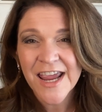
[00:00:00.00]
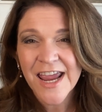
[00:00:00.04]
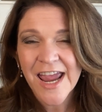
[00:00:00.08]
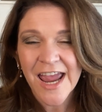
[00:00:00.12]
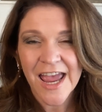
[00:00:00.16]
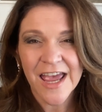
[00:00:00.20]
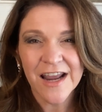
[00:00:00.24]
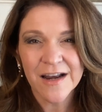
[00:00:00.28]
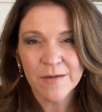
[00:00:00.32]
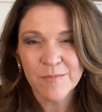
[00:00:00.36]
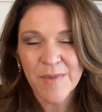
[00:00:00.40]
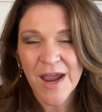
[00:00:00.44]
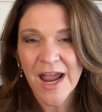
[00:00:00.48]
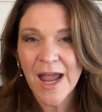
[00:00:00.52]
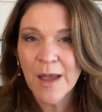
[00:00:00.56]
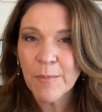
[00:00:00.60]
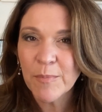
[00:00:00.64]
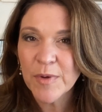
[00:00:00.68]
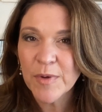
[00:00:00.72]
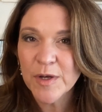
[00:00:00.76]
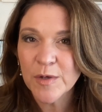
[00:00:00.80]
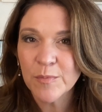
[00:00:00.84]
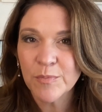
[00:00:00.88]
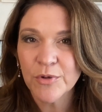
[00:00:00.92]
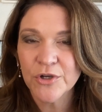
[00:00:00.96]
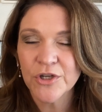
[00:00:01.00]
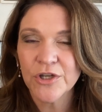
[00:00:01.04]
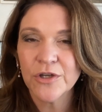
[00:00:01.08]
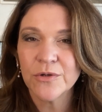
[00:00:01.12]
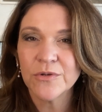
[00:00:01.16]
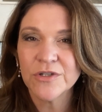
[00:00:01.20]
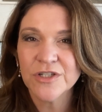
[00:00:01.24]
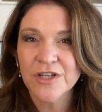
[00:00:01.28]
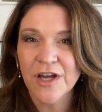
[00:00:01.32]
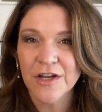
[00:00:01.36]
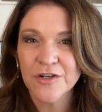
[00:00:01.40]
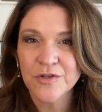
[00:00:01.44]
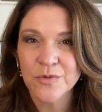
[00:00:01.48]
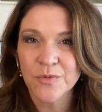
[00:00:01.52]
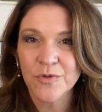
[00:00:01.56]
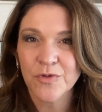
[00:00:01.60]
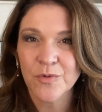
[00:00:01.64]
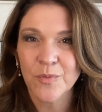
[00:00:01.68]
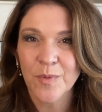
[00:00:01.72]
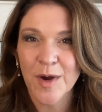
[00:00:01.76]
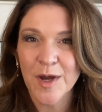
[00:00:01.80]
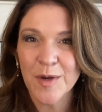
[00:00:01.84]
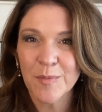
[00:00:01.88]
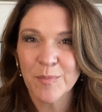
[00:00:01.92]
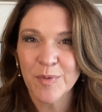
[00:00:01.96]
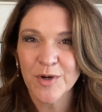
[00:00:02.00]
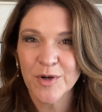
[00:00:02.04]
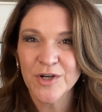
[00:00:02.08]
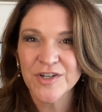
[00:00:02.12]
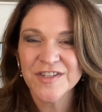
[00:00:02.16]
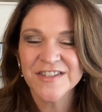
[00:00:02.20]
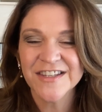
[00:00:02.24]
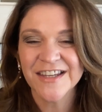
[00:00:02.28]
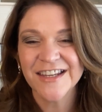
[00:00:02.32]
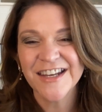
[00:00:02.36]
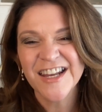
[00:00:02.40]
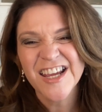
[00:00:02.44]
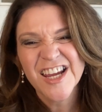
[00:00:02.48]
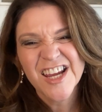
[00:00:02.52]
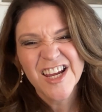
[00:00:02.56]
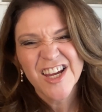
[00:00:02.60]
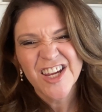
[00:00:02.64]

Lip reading: and I'm happy to put you in touch with the right person.